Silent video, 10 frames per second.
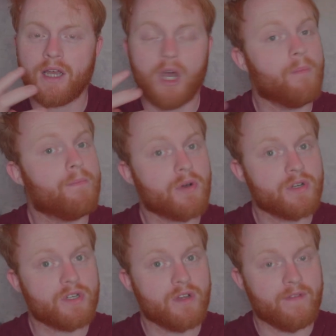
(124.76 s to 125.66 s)
a
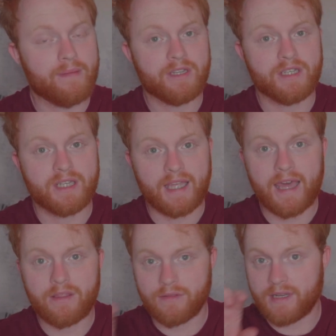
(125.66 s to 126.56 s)
bunch of images
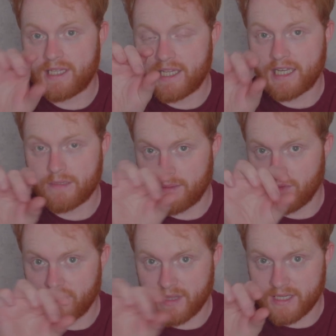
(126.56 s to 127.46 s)
together that it takes by
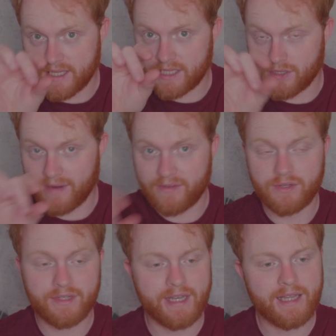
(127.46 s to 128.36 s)
moving the sensor ever
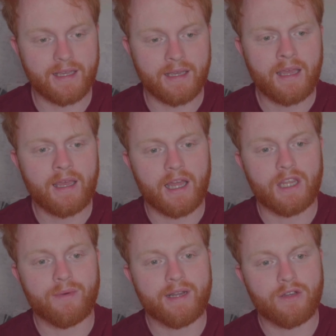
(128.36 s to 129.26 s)
so slightly, and
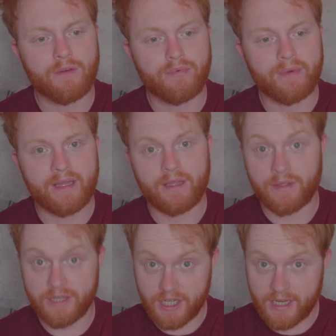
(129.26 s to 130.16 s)
you end up with,
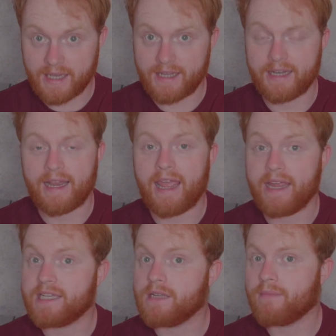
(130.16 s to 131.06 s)
on the G9, an
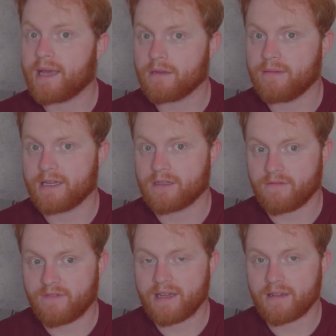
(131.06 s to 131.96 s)
80 megapixel
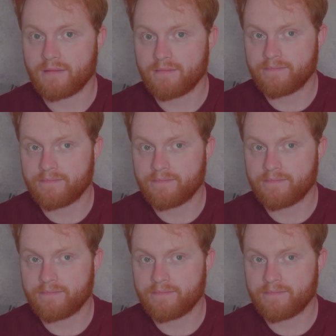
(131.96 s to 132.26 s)
file.